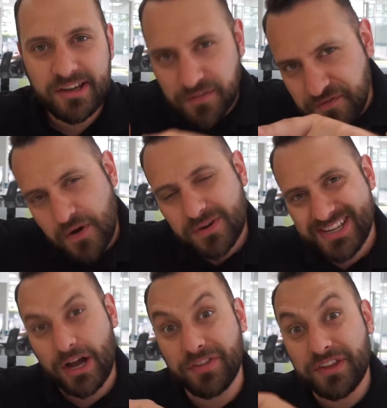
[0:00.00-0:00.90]
You're
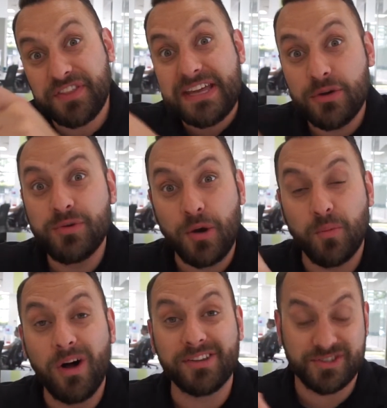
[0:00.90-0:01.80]
focusing on the thing you
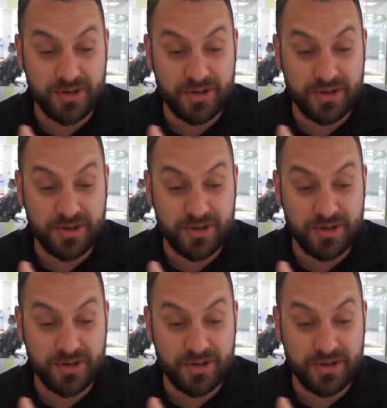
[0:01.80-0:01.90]
don't want.